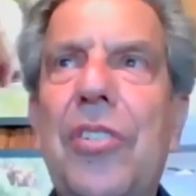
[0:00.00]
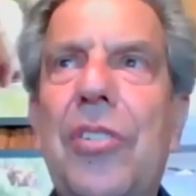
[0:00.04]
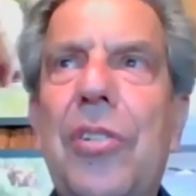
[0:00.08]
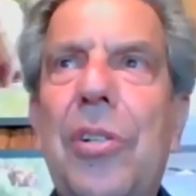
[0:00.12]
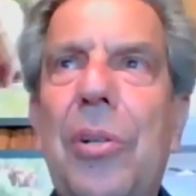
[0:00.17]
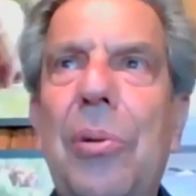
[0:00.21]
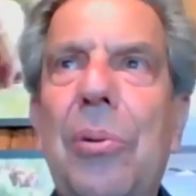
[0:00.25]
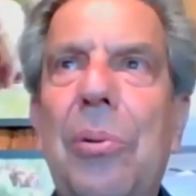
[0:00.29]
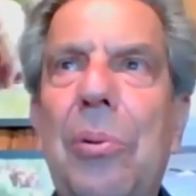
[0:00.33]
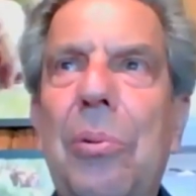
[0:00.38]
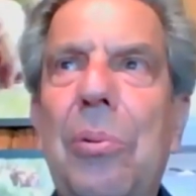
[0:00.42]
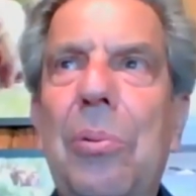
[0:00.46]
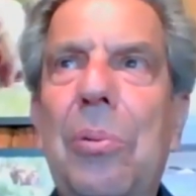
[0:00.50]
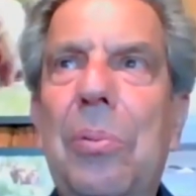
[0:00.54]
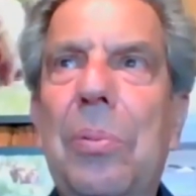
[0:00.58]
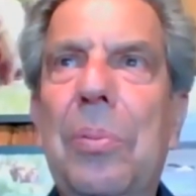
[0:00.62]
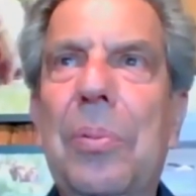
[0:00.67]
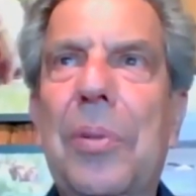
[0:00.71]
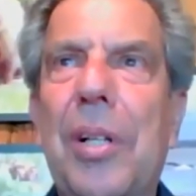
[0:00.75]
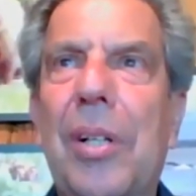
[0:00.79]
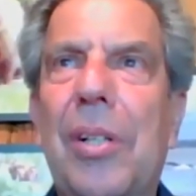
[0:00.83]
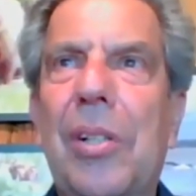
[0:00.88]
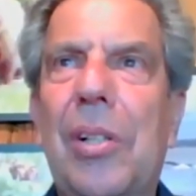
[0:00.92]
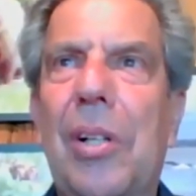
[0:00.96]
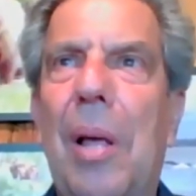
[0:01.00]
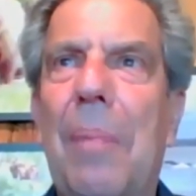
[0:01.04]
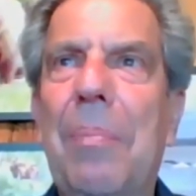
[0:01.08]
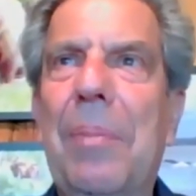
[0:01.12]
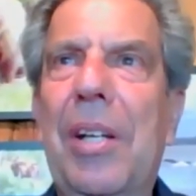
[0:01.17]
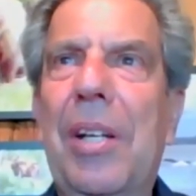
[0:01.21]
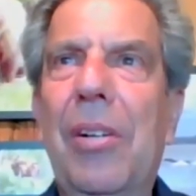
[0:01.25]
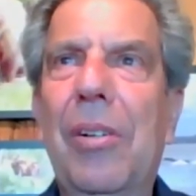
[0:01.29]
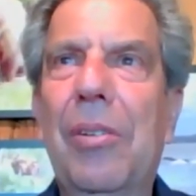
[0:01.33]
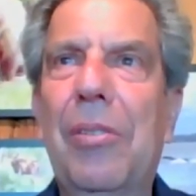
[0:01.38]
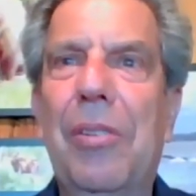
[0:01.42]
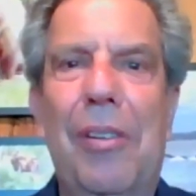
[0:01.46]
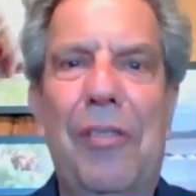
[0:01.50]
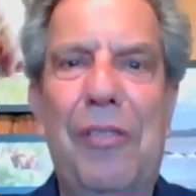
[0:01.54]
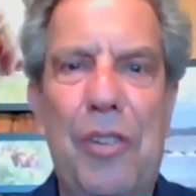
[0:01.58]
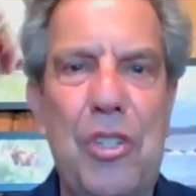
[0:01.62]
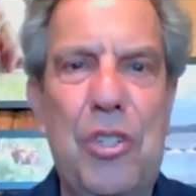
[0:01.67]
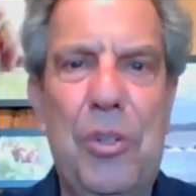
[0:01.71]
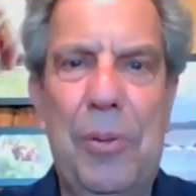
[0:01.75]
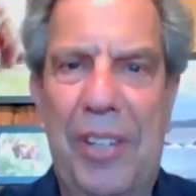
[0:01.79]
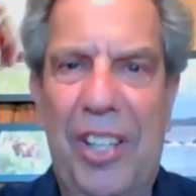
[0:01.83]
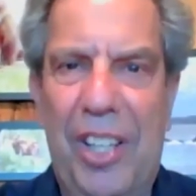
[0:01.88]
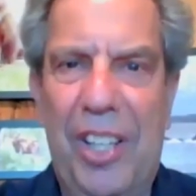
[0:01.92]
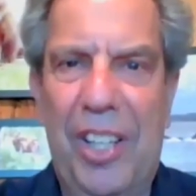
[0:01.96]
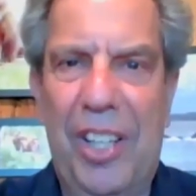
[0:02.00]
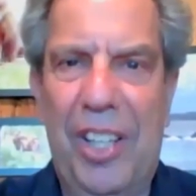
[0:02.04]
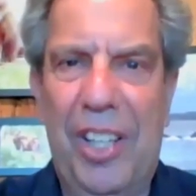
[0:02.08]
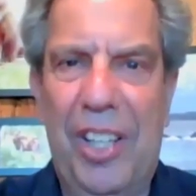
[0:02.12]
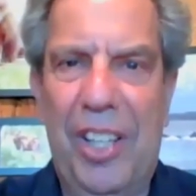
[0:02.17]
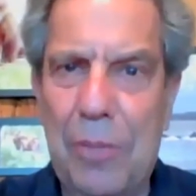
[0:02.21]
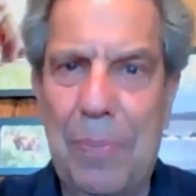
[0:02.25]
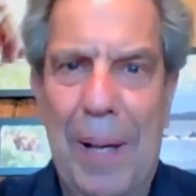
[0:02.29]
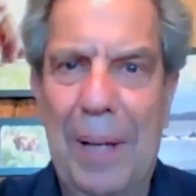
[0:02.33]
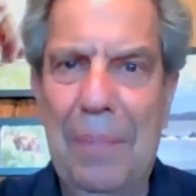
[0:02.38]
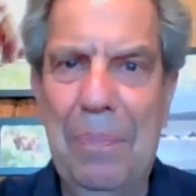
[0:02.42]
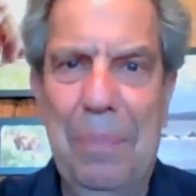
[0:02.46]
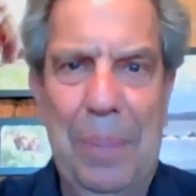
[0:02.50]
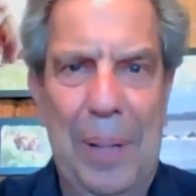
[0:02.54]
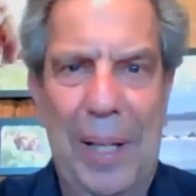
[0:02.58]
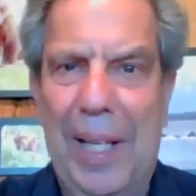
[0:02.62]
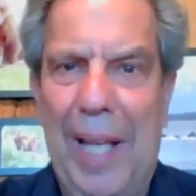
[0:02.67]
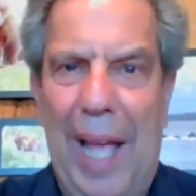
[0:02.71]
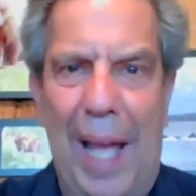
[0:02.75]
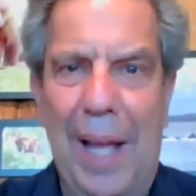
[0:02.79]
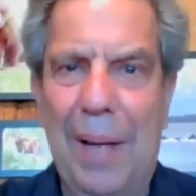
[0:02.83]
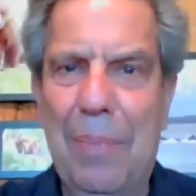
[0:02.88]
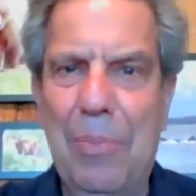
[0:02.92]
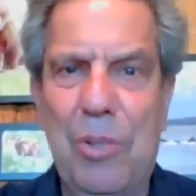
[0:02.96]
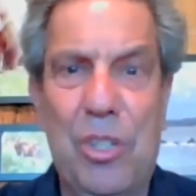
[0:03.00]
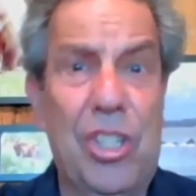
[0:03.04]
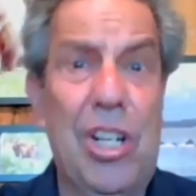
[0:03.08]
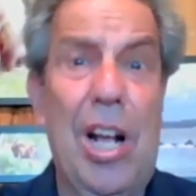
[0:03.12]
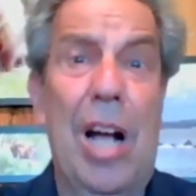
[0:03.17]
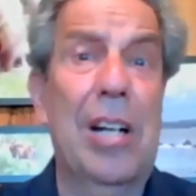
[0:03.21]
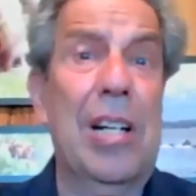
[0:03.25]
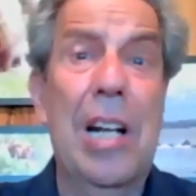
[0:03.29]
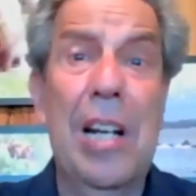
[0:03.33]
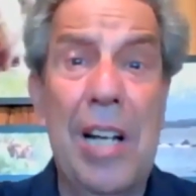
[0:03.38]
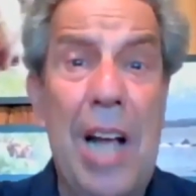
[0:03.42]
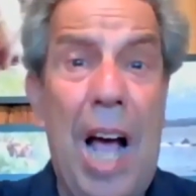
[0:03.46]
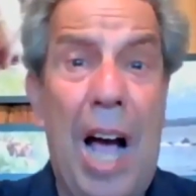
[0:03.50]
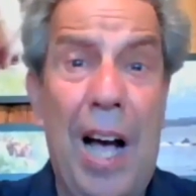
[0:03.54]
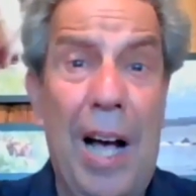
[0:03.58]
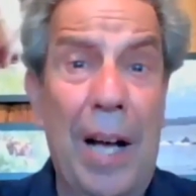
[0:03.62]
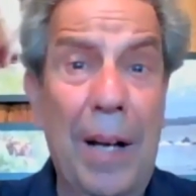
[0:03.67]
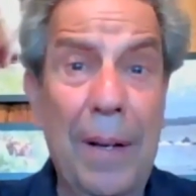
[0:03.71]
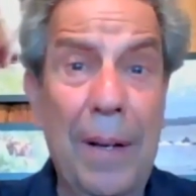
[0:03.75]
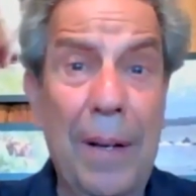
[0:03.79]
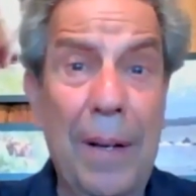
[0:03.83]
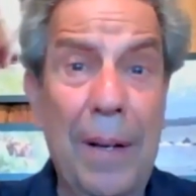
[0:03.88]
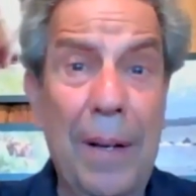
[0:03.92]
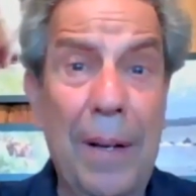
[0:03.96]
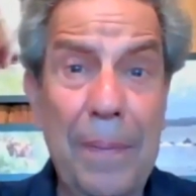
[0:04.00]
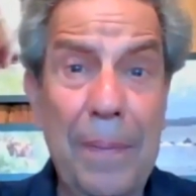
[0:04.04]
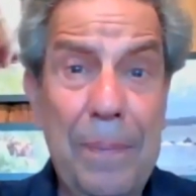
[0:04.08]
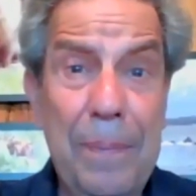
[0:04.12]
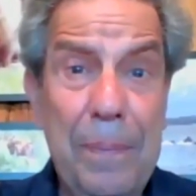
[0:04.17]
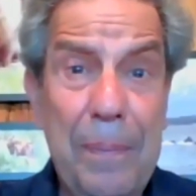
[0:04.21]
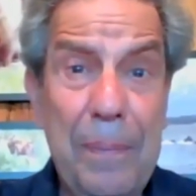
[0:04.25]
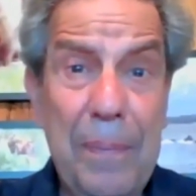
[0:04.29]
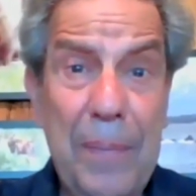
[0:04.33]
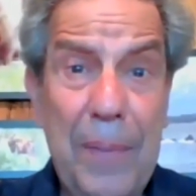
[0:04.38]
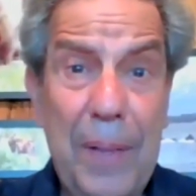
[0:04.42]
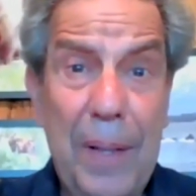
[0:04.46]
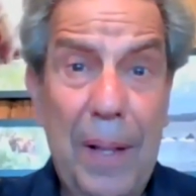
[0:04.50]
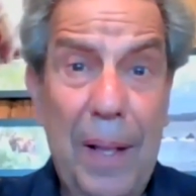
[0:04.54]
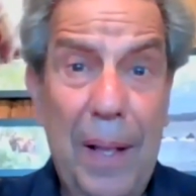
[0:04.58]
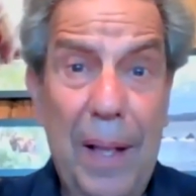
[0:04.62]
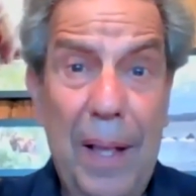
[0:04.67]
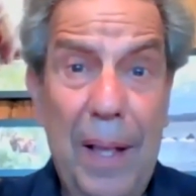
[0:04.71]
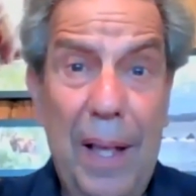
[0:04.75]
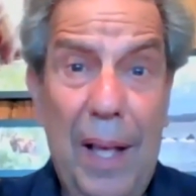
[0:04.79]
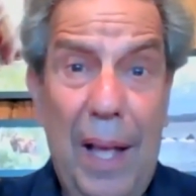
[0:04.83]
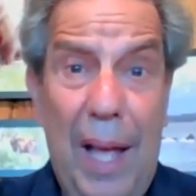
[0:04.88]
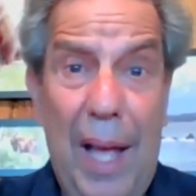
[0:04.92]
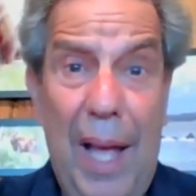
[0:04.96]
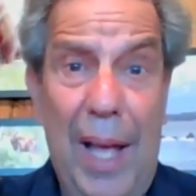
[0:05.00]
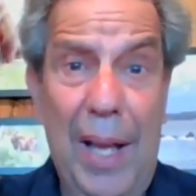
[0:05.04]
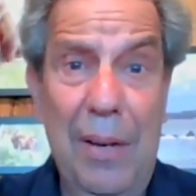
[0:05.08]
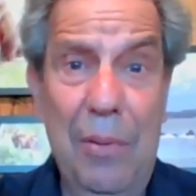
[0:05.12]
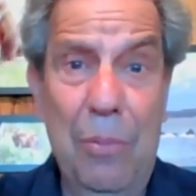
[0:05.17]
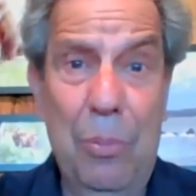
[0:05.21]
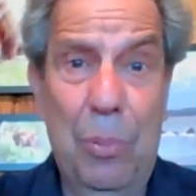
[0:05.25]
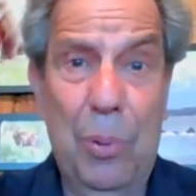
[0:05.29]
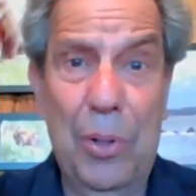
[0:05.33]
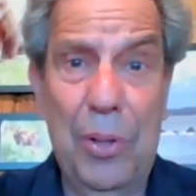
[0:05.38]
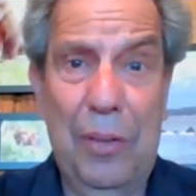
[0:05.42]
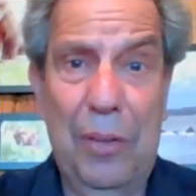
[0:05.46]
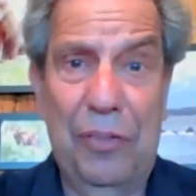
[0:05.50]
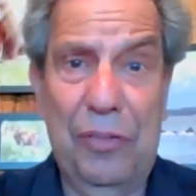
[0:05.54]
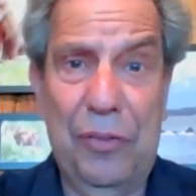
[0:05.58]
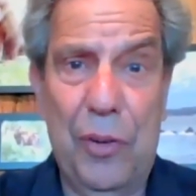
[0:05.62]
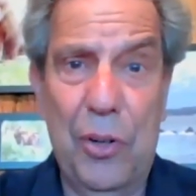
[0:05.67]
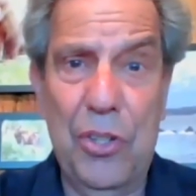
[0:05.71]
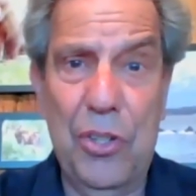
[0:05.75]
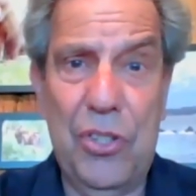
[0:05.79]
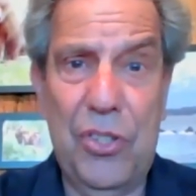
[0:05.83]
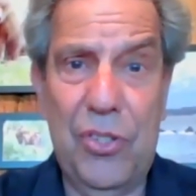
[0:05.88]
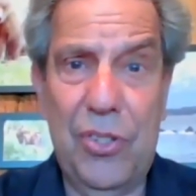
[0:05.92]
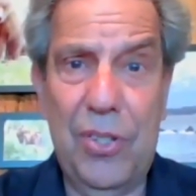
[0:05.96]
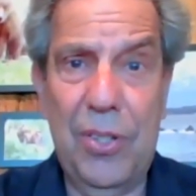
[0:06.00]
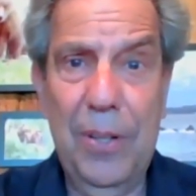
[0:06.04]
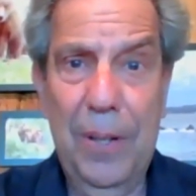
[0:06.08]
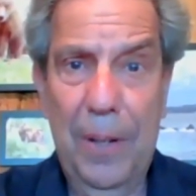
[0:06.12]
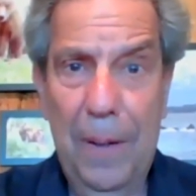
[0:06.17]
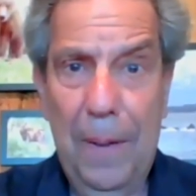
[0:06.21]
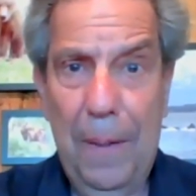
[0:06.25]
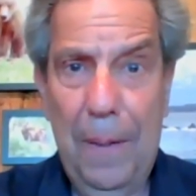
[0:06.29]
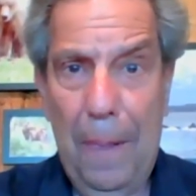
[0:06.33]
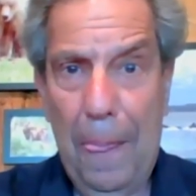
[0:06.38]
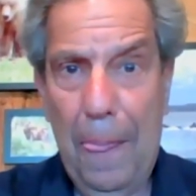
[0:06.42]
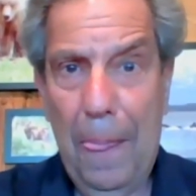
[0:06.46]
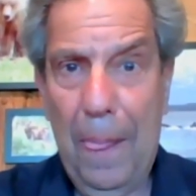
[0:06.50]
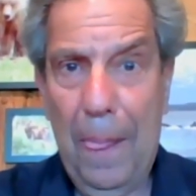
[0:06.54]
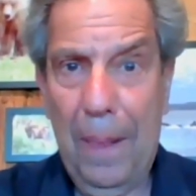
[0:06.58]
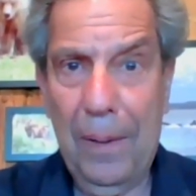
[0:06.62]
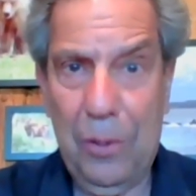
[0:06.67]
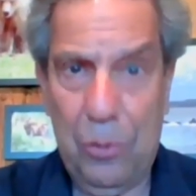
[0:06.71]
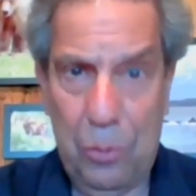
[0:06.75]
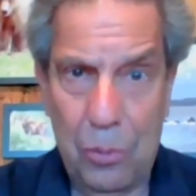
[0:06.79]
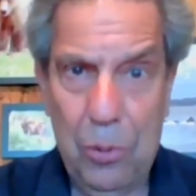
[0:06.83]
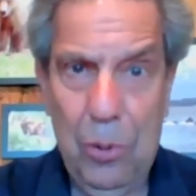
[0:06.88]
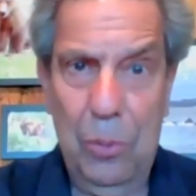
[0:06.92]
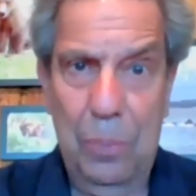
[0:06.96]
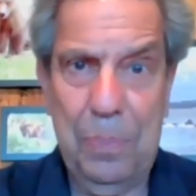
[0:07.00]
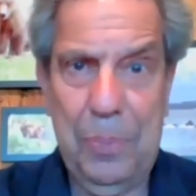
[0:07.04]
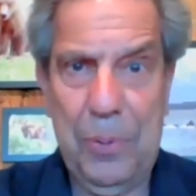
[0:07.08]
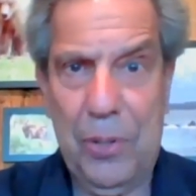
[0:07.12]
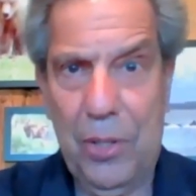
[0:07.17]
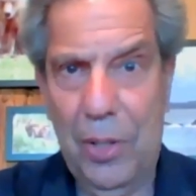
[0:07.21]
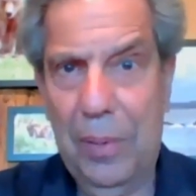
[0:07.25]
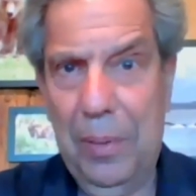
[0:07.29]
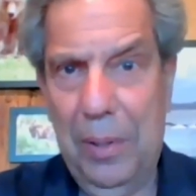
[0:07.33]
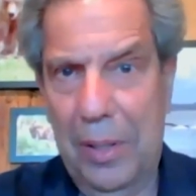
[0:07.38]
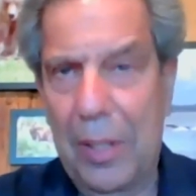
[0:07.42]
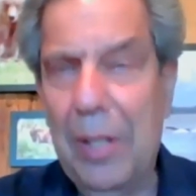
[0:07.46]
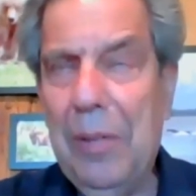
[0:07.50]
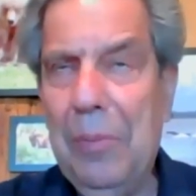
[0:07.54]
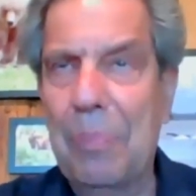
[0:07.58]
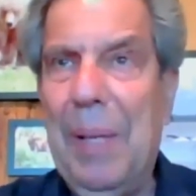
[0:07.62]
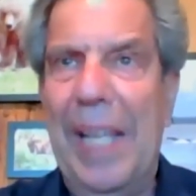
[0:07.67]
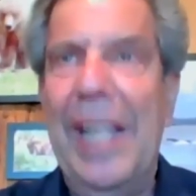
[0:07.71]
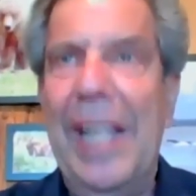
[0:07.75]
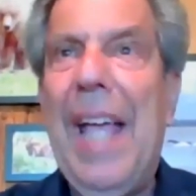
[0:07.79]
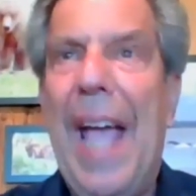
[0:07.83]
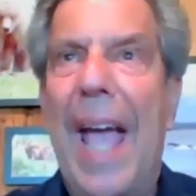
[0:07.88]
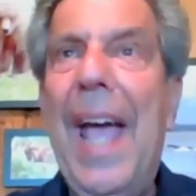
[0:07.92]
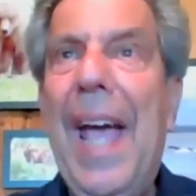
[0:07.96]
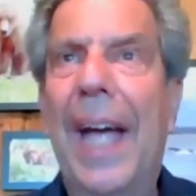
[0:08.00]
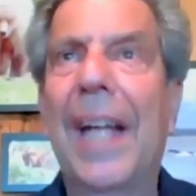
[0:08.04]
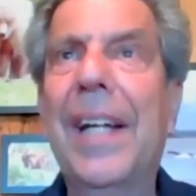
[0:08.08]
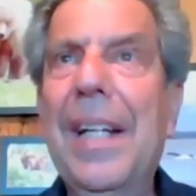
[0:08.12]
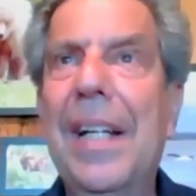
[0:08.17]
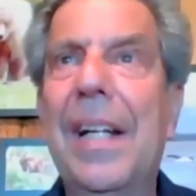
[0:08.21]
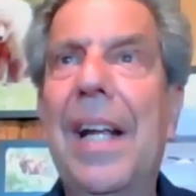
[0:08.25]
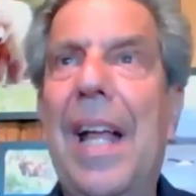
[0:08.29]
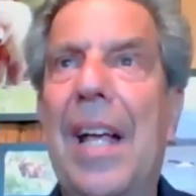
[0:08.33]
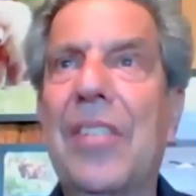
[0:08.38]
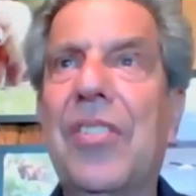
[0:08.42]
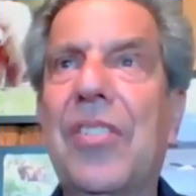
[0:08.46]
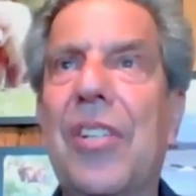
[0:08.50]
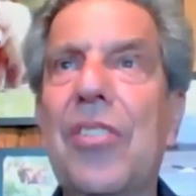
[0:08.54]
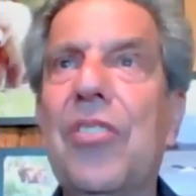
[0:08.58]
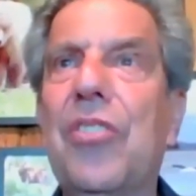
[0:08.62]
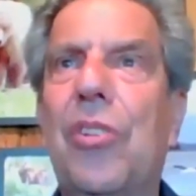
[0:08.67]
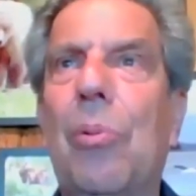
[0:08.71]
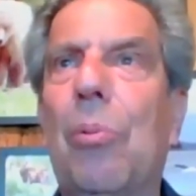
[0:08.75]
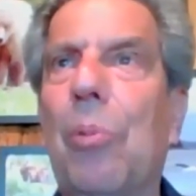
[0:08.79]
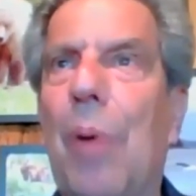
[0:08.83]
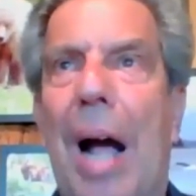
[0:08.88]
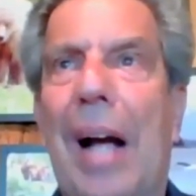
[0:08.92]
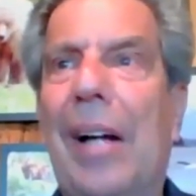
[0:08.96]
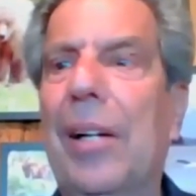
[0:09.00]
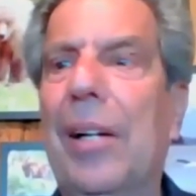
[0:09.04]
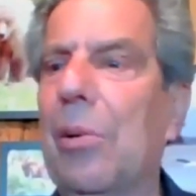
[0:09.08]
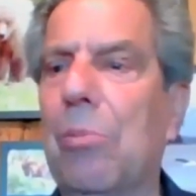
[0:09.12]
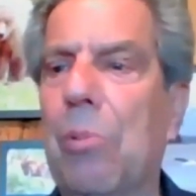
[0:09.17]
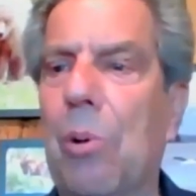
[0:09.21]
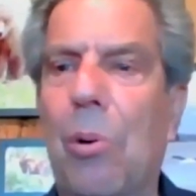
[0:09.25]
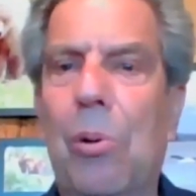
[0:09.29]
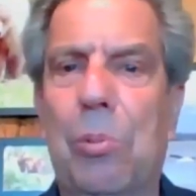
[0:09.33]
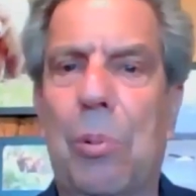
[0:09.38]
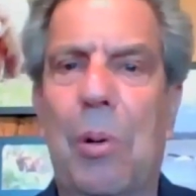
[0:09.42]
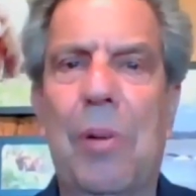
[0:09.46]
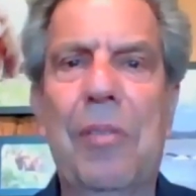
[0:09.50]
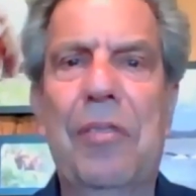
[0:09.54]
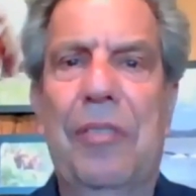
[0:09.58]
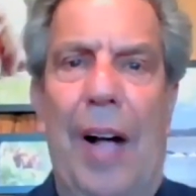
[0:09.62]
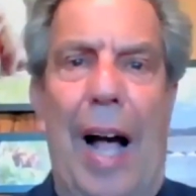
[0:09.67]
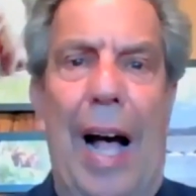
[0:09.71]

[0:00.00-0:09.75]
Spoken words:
into the Columbia University Kingsmen became Sha Na Na, and were the first group it began, in essence, the rock and roll